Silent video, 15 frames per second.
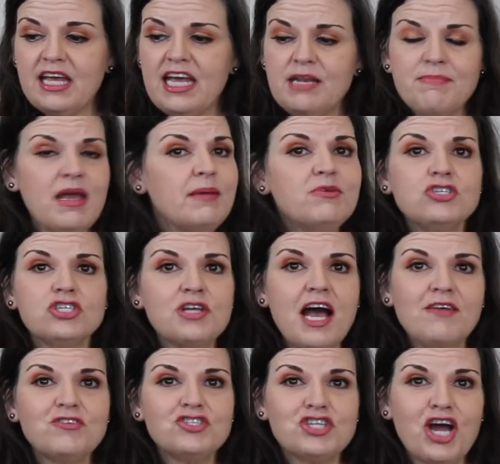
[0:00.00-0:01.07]
and maybe she'll
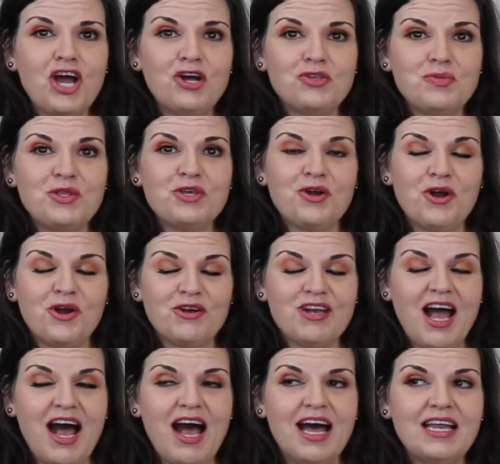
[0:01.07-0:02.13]
have a child with her or
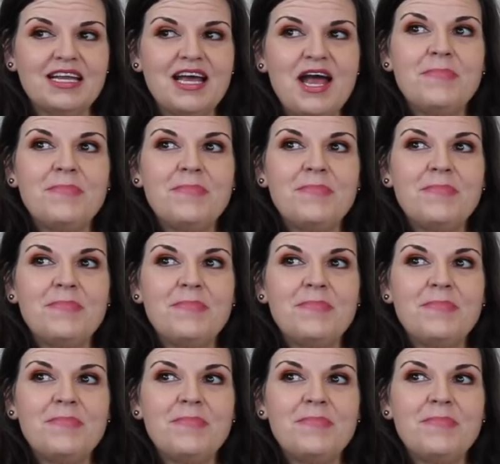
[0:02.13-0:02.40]
not.